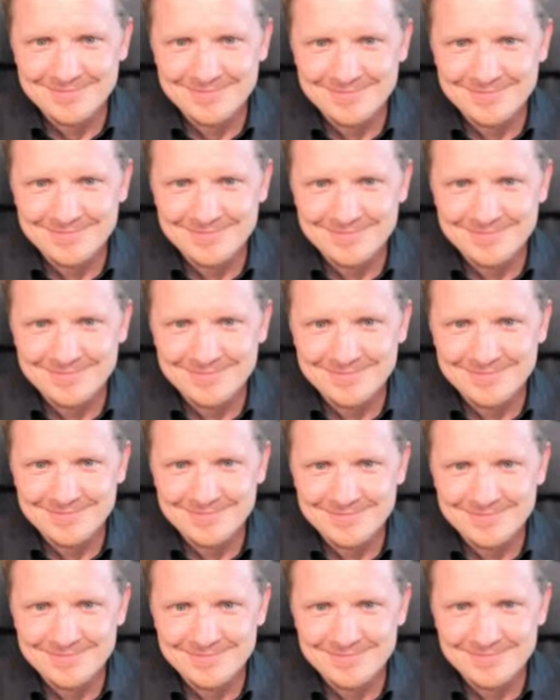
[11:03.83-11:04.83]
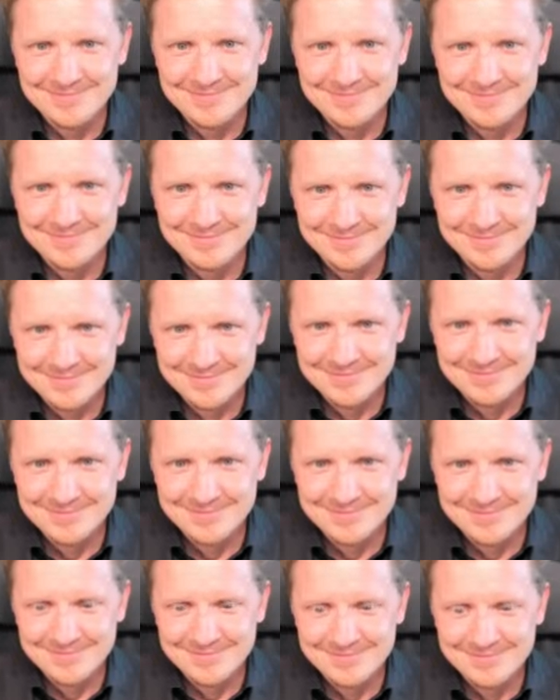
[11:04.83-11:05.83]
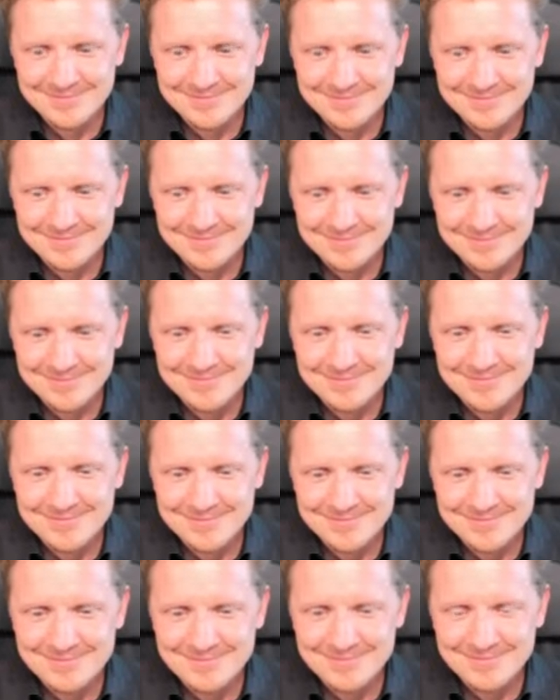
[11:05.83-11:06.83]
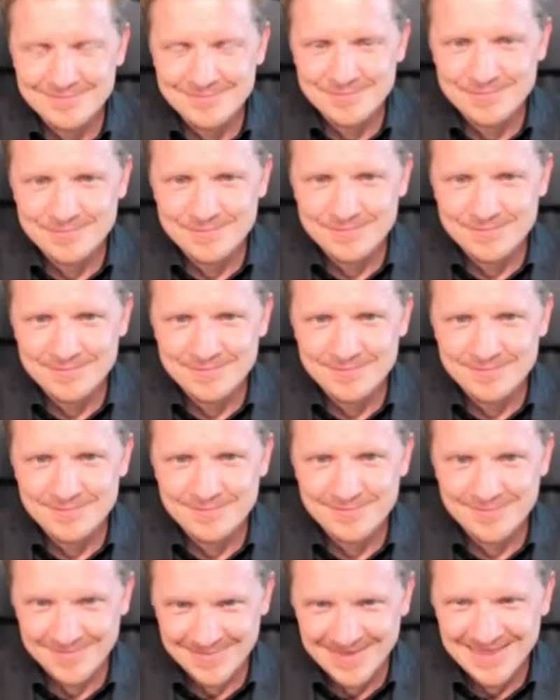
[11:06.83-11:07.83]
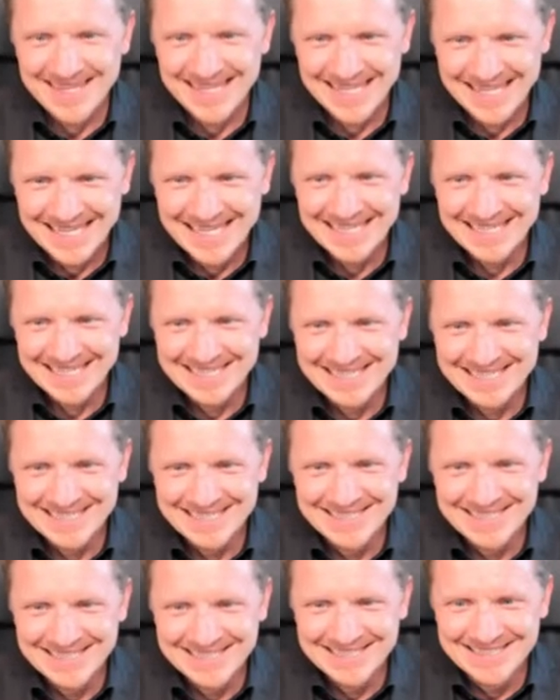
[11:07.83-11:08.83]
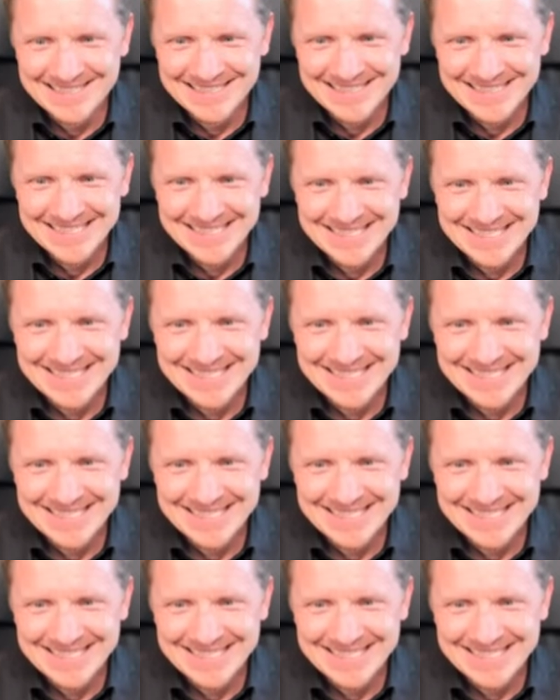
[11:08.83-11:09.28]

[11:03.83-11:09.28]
[no speech]